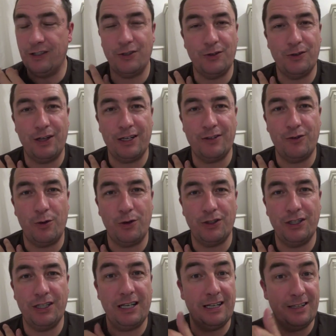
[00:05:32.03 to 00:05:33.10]
So thanks for
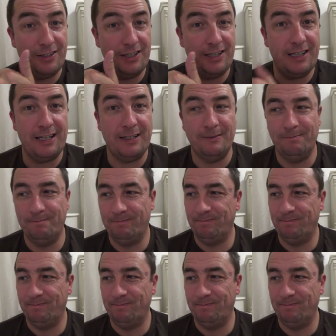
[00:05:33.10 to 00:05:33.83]
watching, and I'll see you then.